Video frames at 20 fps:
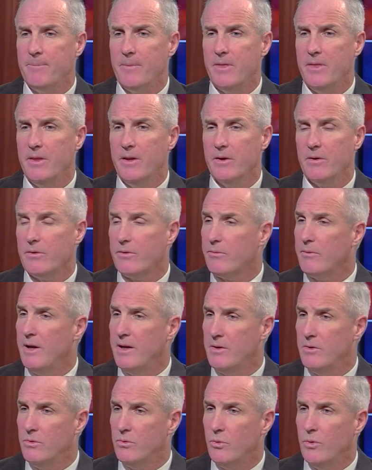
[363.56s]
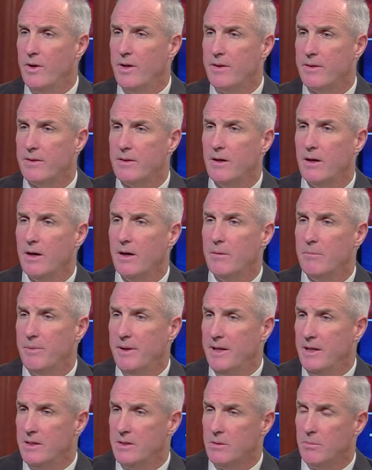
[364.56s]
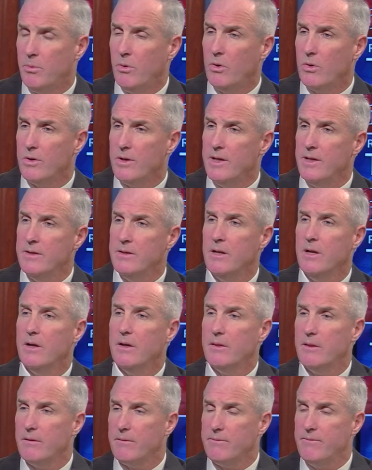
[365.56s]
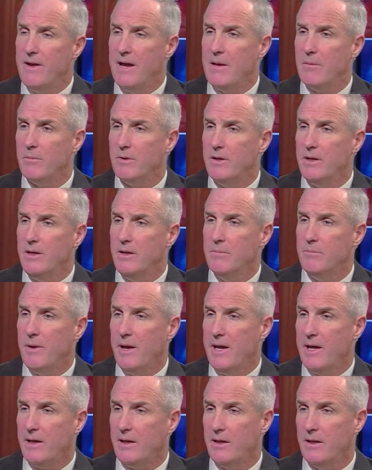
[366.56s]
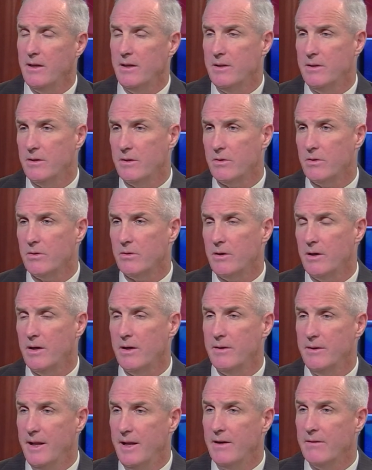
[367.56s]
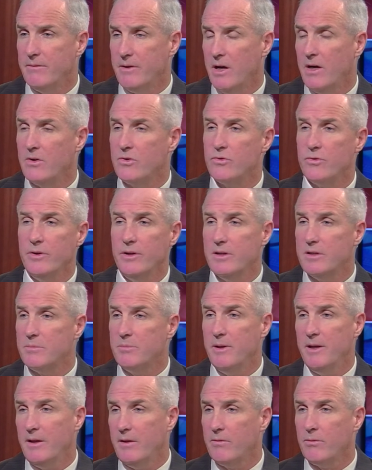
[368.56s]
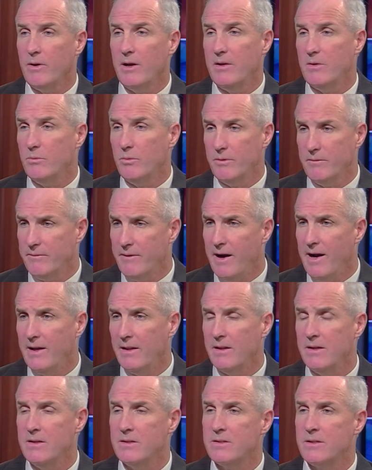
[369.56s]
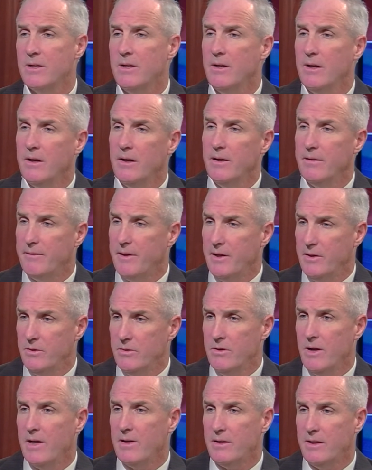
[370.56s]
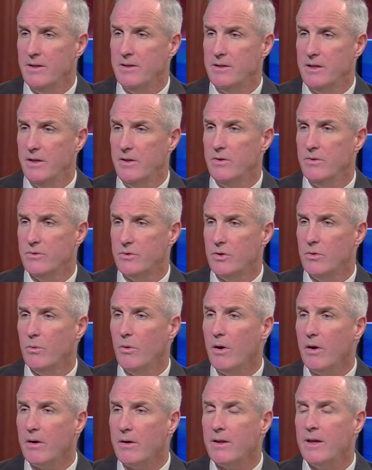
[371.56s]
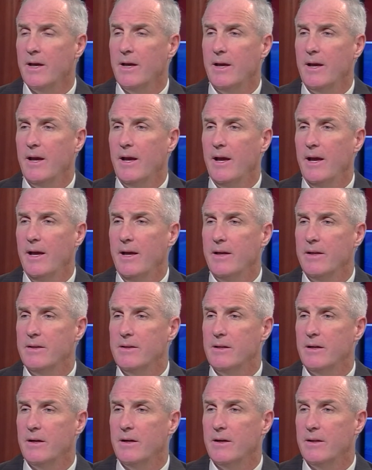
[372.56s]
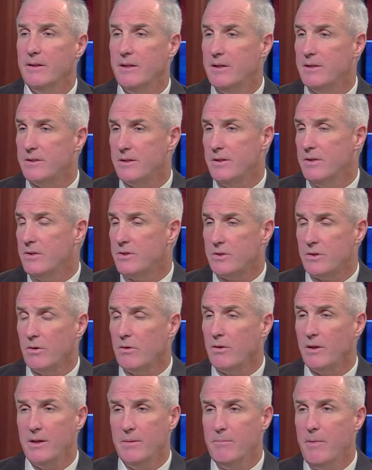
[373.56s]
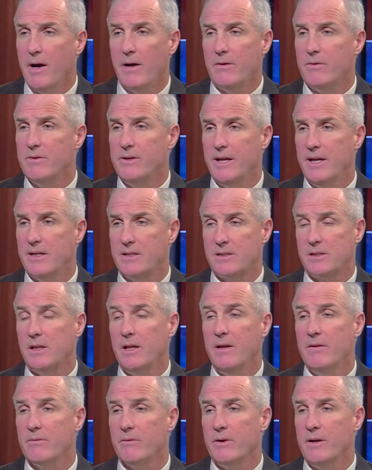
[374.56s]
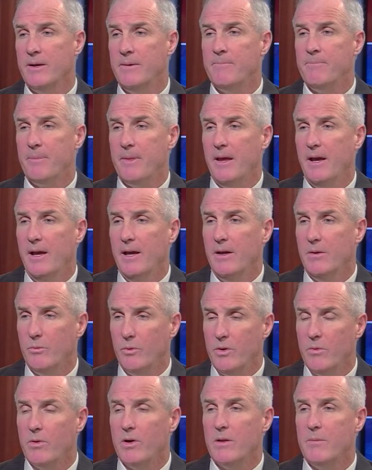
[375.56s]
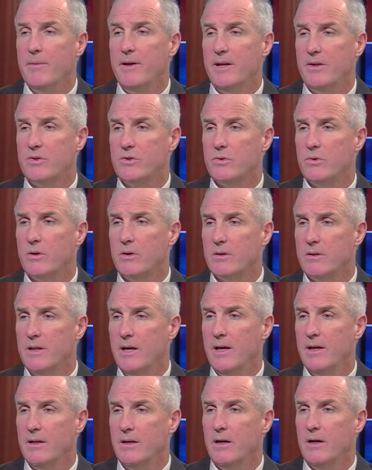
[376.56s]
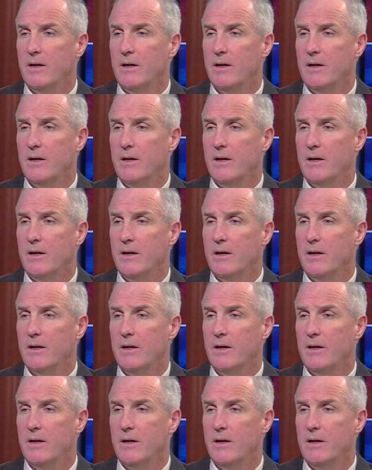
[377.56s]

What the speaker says: they're threatened with being deported. Their family back in their native country is being threatened with violence if they do not continue to work. And this is certainly modern day slavery. And we want to make sure that